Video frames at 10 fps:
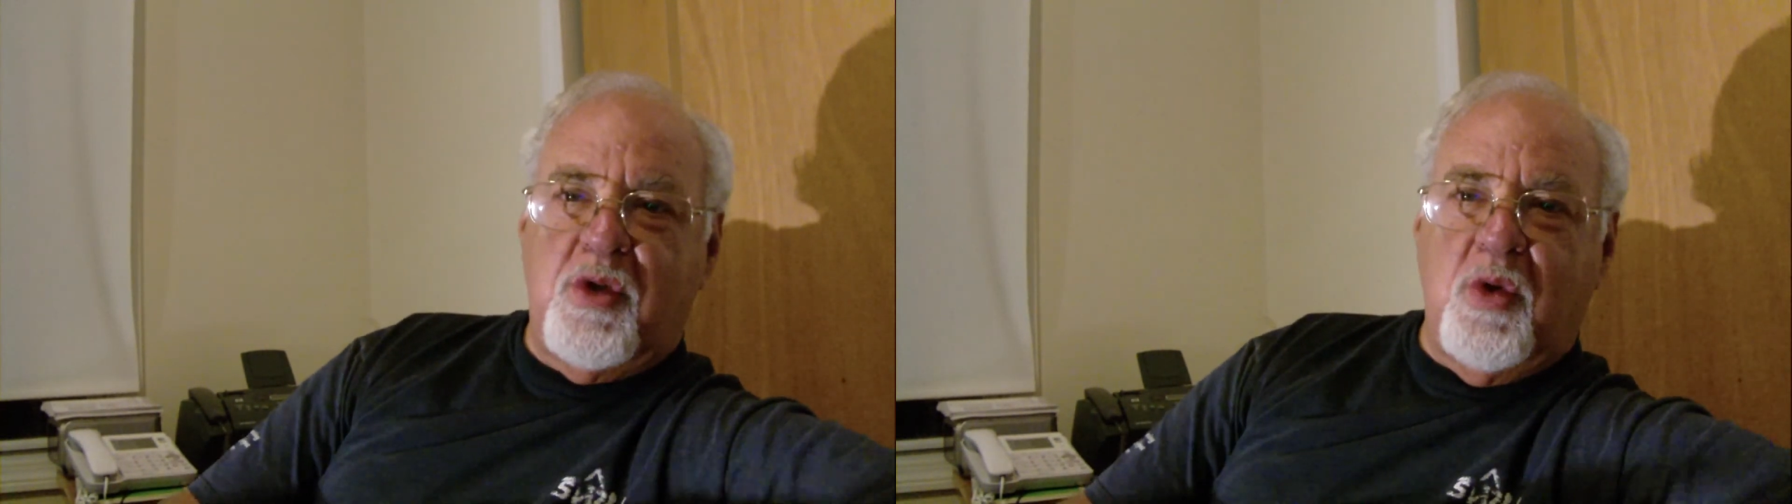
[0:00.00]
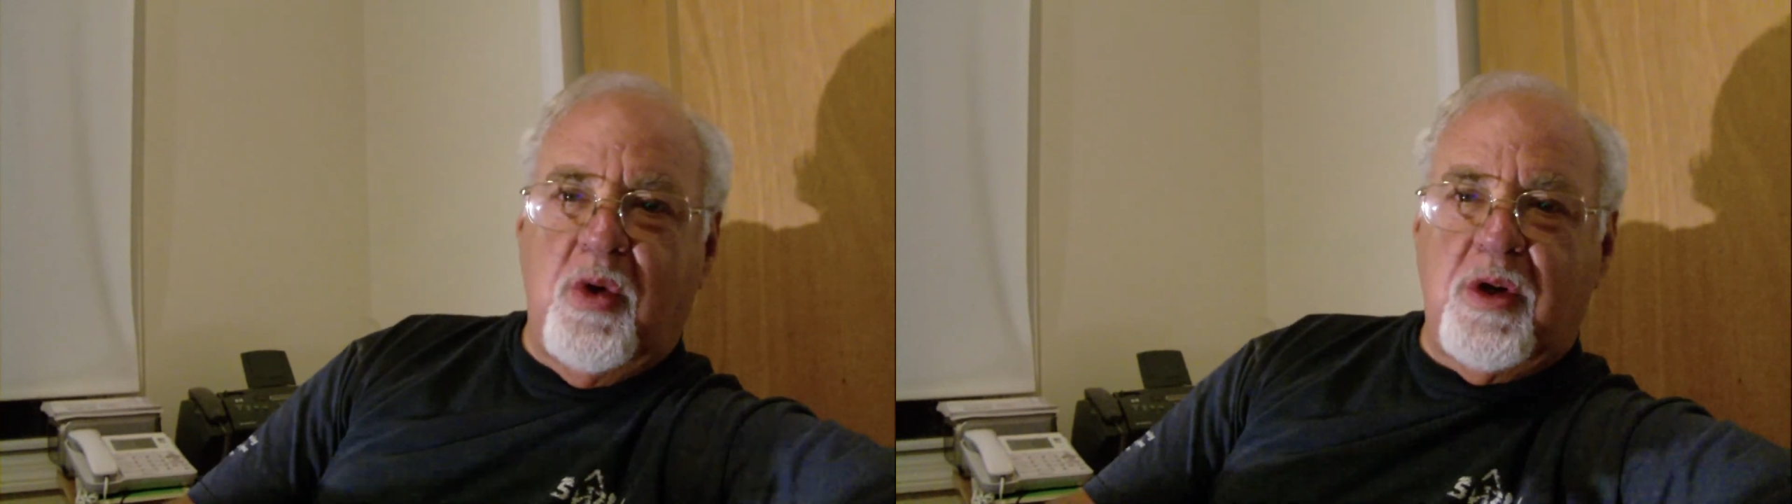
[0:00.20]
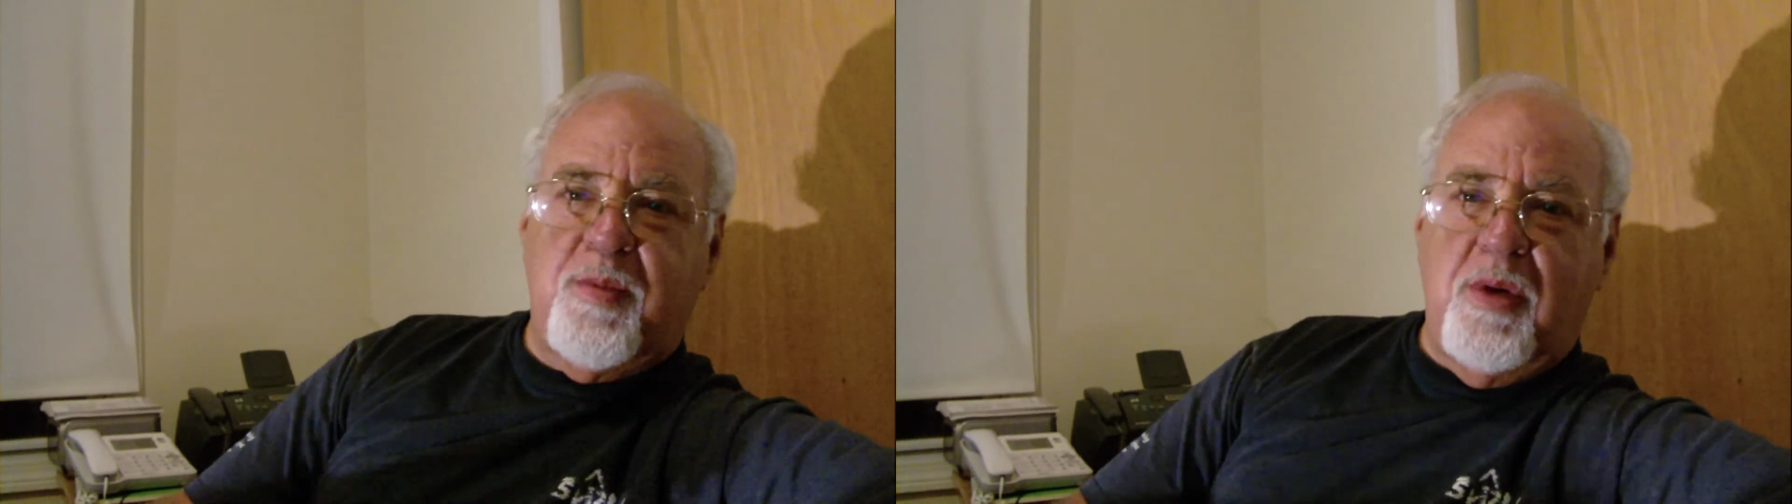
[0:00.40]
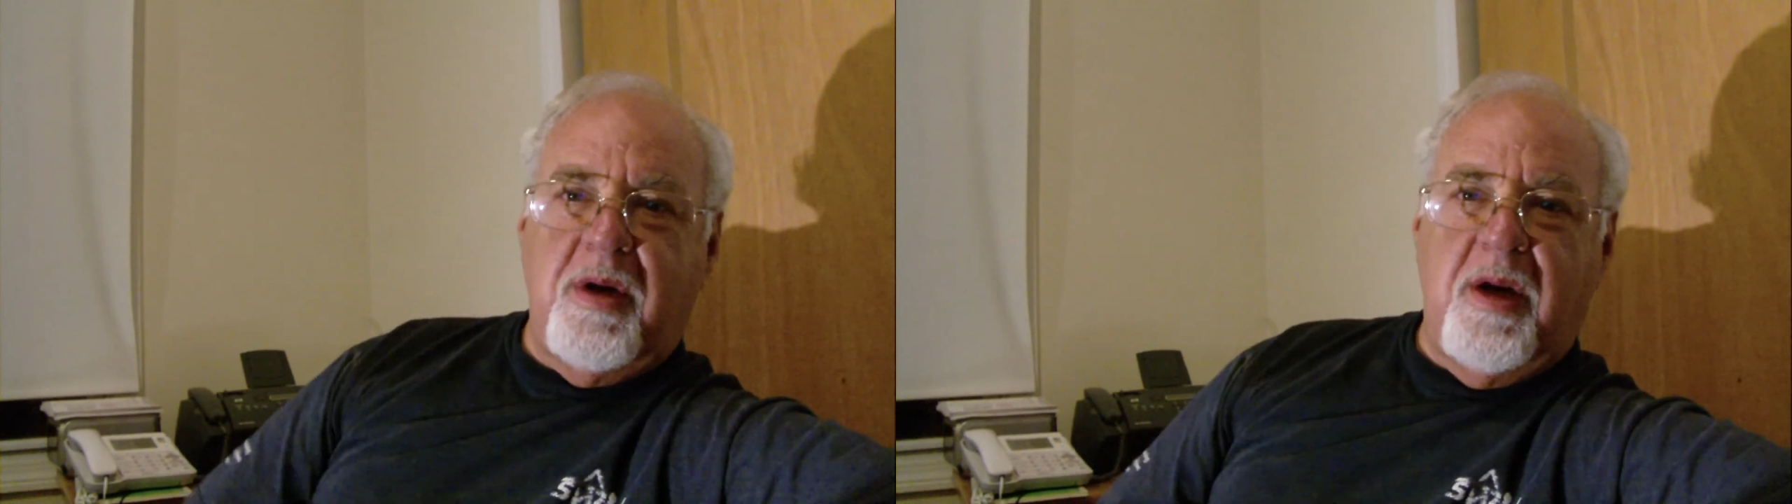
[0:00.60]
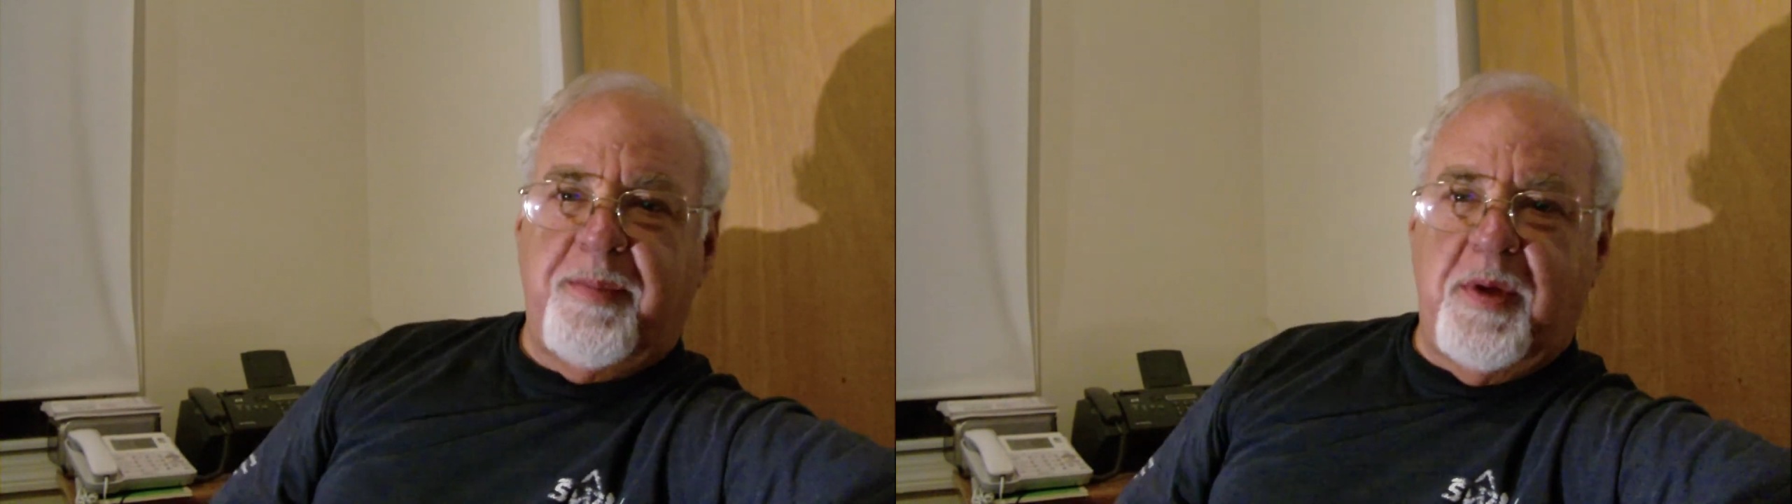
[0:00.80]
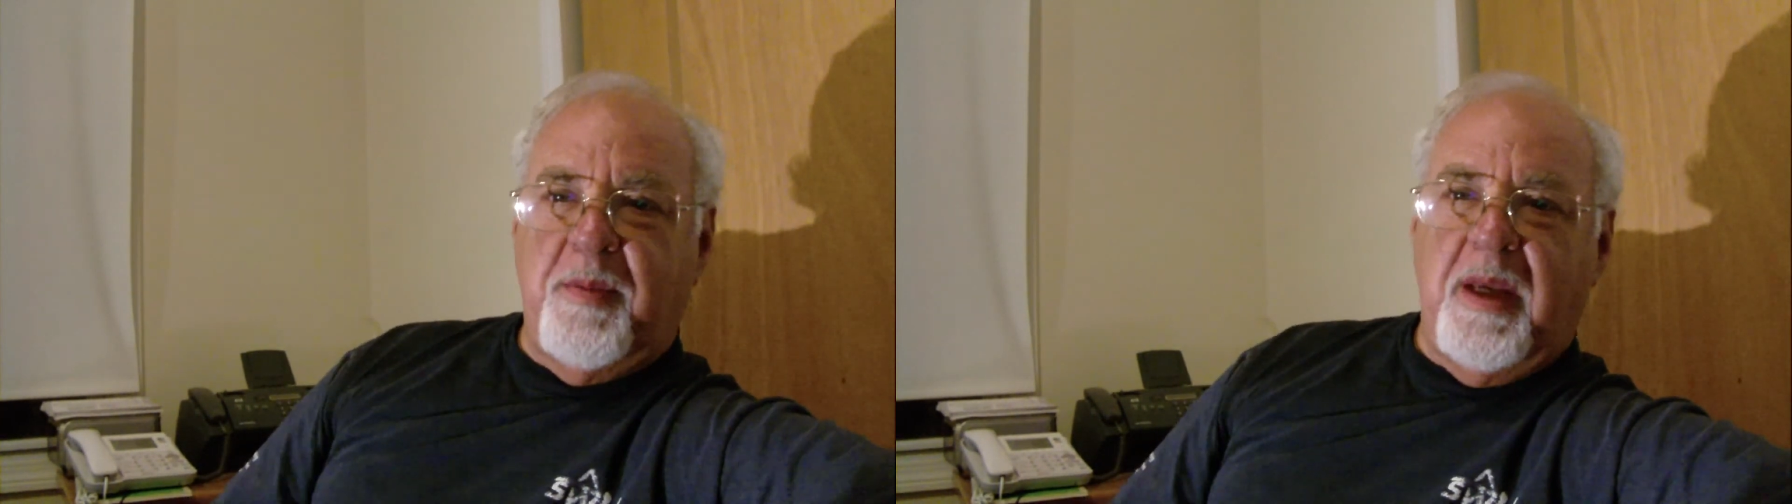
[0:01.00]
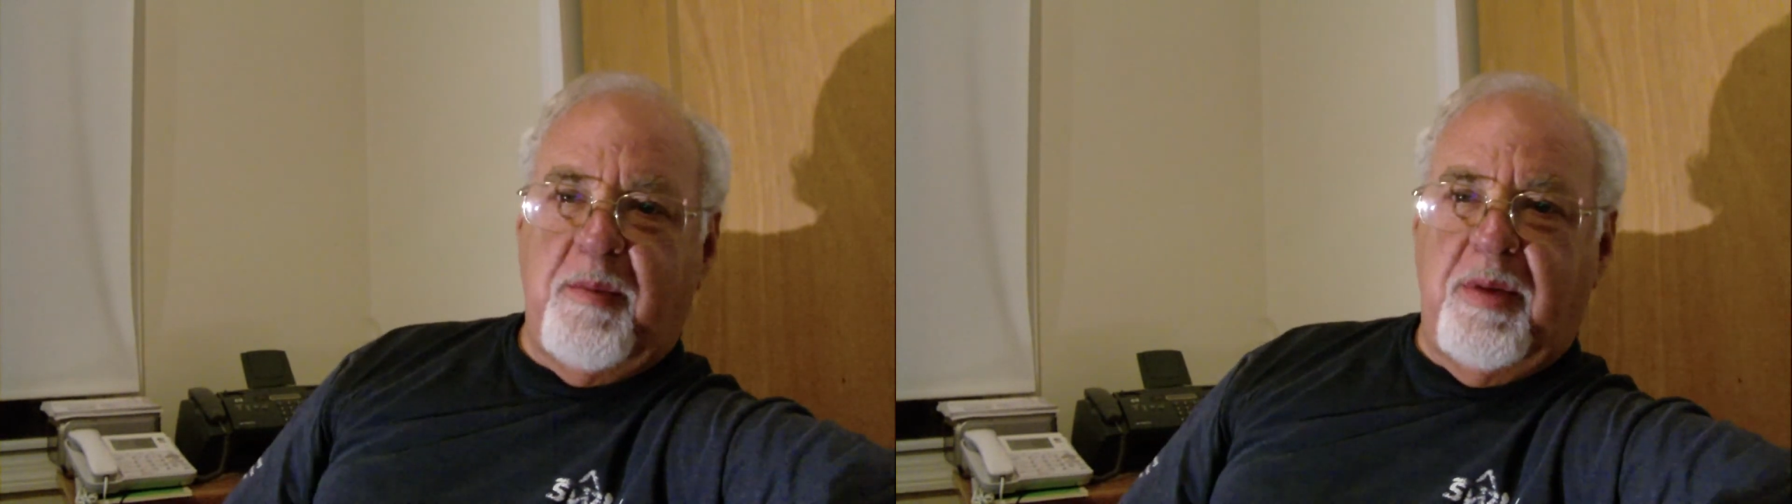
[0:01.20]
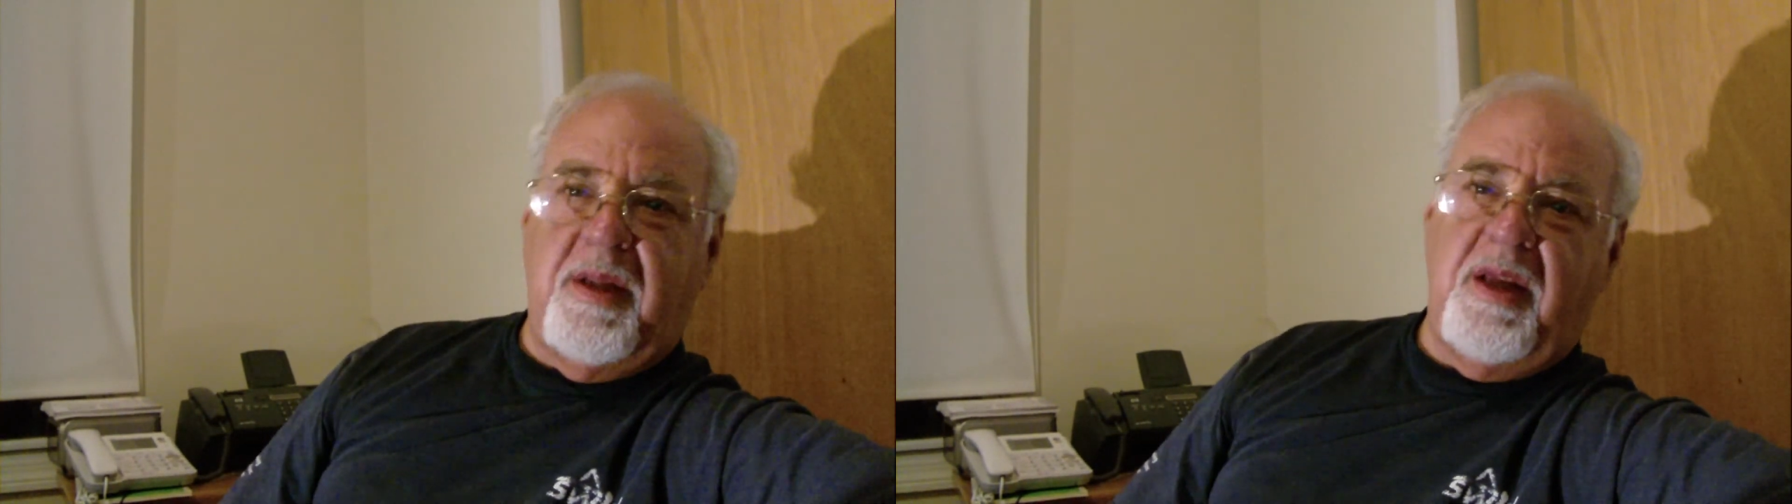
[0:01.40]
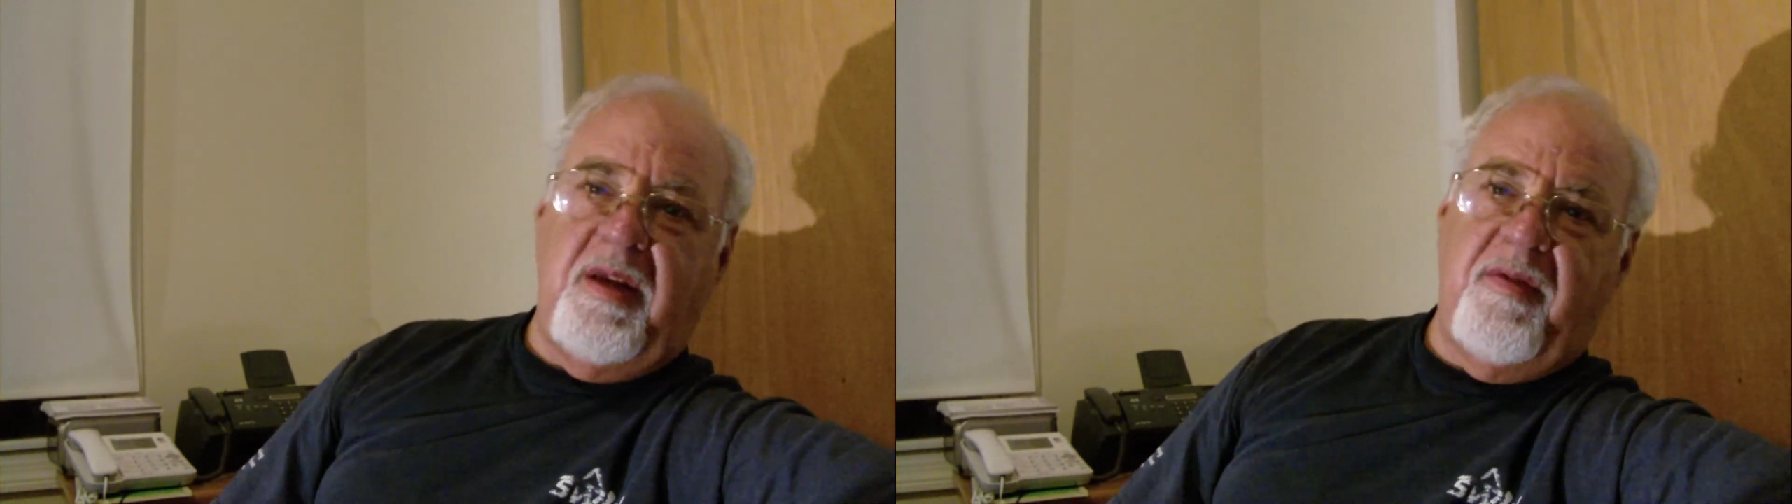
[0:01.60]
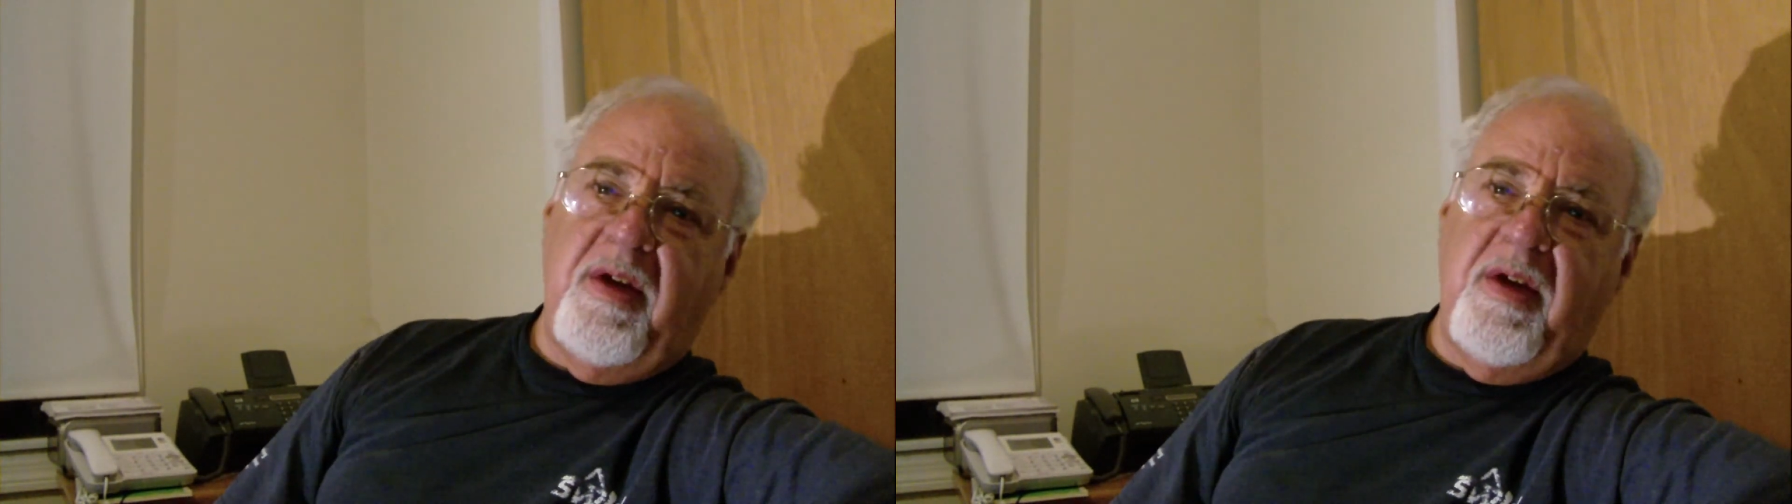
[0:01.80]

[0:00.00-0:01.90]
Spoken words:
George put it up to make believe